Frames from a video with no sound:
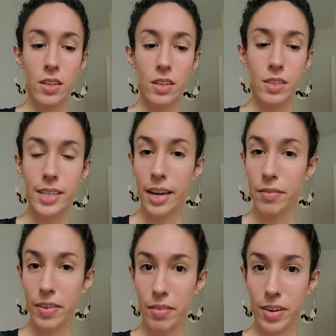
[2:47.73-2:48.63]

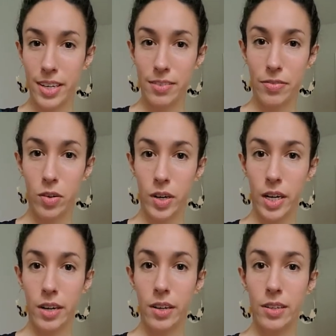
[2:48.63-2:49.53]
Second favorite
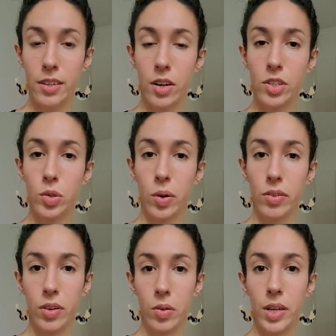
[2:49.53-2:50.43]
for a sore
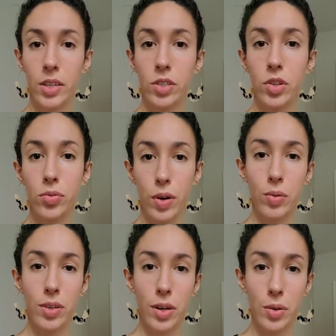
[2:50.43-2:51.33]
throat is
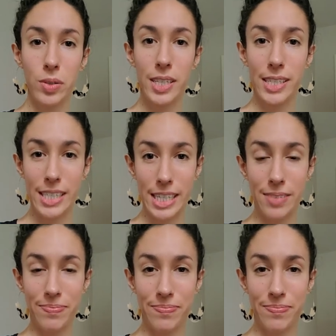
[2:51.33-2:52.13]
throat coat tea.